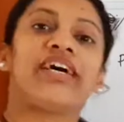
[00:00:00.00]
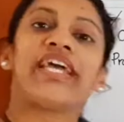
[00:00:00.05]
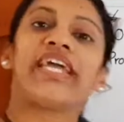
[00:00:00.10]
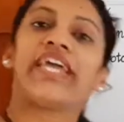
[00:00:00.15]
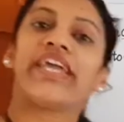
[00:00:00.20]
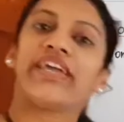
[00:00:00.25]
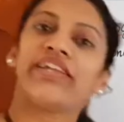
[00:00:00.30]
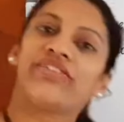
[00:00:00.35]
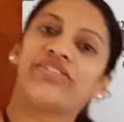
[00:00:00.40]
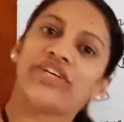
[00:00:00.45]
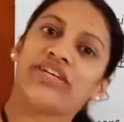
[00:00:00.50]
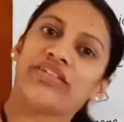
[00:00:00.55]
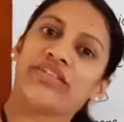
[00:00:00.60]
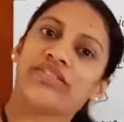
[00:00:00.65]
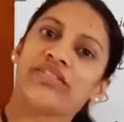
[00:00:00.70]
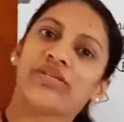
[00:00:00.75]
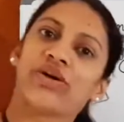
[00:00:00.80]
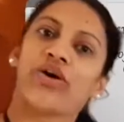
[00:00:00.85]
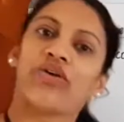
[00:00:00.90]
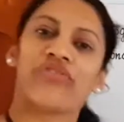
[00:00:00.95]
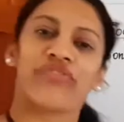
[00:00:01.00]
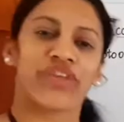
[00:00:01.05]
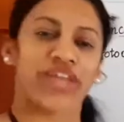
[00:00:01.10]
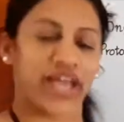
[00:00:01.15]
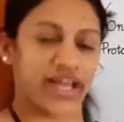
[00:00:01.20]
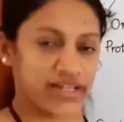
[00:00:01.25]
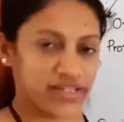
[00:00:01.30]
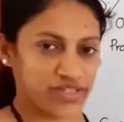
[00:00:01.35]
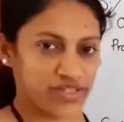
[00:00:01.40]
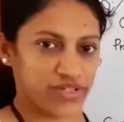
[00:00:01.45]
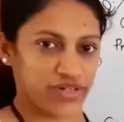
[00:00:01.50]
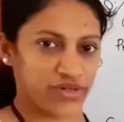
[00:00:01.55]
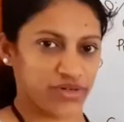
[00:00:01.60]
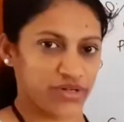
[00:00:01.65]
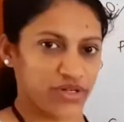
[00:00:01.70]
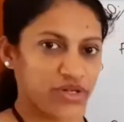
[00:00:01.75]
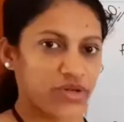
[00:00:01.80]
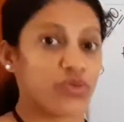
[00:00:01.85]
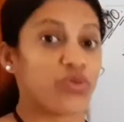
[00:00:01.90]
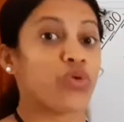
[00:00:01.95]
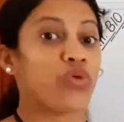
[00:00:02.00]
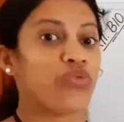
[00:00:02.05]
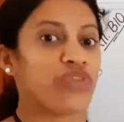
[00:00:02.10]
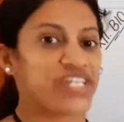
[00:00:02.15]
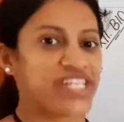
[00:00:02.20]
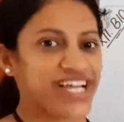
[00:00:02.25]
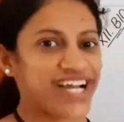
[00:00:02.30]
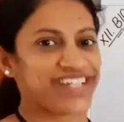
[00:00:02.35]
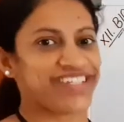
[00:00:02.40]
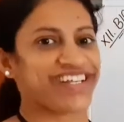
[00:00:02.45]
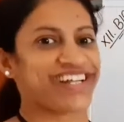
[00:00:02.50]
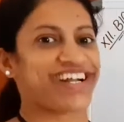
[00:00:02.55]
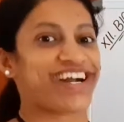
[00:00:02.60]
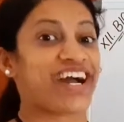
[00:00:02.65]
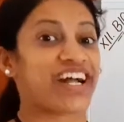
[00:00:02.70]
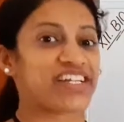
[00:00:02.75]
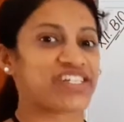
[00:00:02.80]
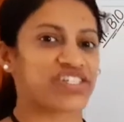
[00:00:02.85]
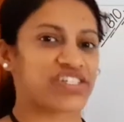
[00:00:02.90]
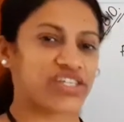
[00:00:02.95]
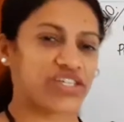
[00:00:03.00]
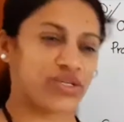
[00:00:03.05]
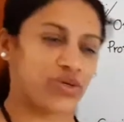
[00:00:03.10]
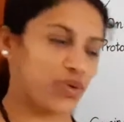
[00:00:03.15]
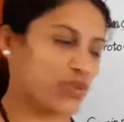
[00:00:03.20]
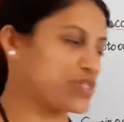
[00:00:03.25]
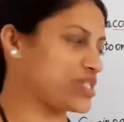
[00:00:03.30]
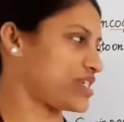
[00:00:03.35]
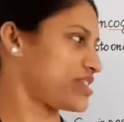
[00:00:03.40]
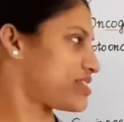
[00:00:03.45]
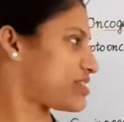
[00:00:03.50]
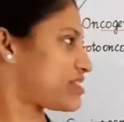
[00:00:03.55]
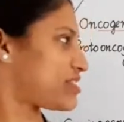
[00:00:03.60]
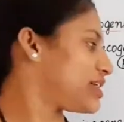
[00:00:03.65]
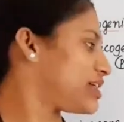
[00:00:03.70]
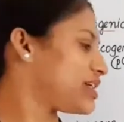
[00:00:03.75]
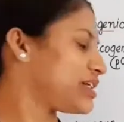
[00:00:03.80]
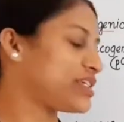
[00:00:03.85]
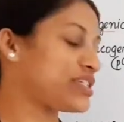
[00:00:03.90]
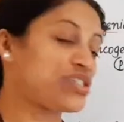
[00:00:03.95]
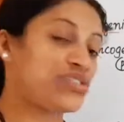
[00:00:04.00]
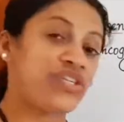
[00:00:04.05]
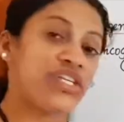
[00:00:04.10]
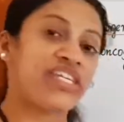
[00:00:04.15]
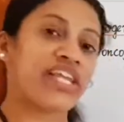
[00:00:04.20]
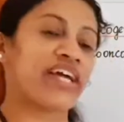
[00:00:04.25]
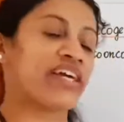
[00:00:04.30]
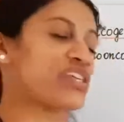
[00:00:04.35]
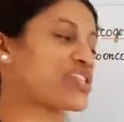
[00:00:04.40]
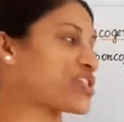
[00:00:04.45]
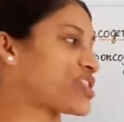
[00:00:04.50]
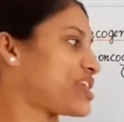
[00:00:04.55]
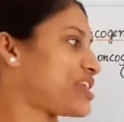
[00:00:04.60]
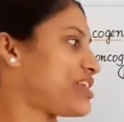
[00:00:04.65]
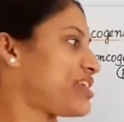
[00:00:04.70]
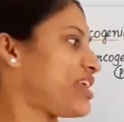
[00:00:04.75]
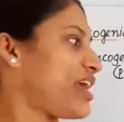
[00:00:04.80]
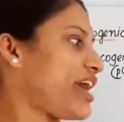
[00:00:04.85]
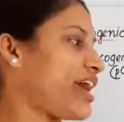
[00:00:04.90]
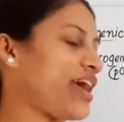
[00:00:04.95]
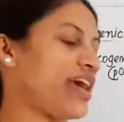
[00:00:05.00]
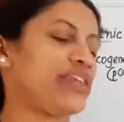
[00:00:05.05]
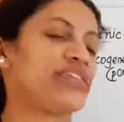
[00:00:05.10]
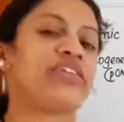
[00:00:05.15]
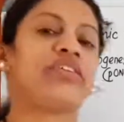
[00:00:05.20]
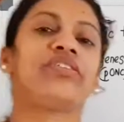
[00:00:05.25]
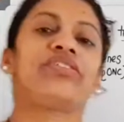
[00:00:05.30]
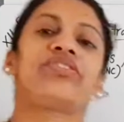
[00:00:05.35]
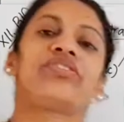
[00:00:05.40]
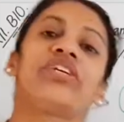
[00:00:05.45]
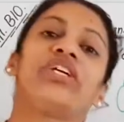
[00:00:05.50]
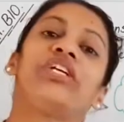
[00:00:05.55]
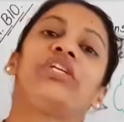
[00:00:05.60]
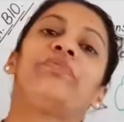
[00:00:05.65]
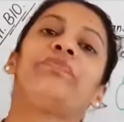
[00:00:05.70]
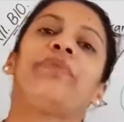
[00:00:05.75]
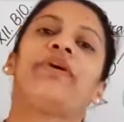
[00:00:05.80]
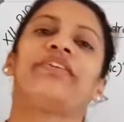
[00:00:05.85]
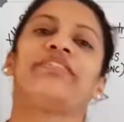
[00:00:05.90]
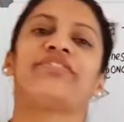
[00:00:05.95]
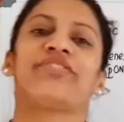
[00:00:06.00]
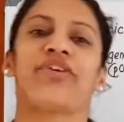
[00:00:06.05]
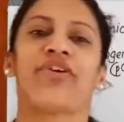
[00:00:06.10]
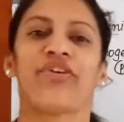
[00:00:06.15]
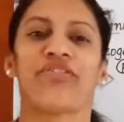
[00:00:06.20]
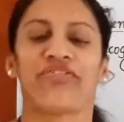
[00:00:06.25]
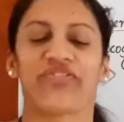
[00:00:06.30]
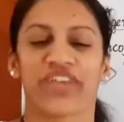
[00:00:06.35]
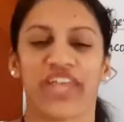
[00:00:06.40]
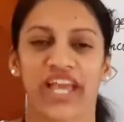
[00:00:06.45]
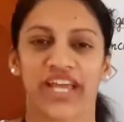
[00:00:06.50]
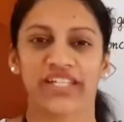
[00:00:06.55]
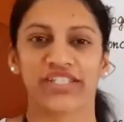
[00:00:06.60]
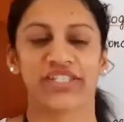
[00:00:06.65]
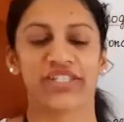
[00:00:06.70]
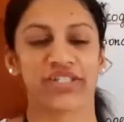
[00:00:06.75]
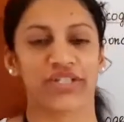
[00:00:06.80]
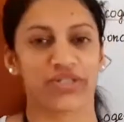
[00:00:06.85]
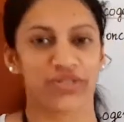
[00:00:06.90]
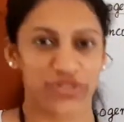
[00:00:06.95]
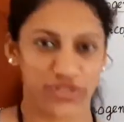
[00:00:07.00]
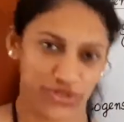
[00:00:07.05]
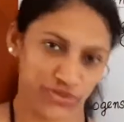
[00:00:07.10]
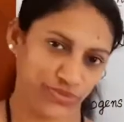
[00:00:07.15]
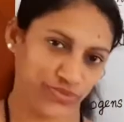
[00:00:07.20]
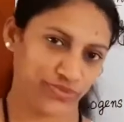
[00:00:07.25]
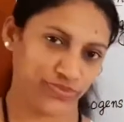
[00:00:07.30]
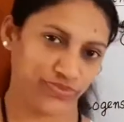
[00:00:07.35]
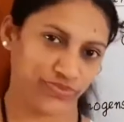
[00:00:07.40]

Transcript: the agents of cancer, or which are the carcinogens, detection and treatment of cancer too.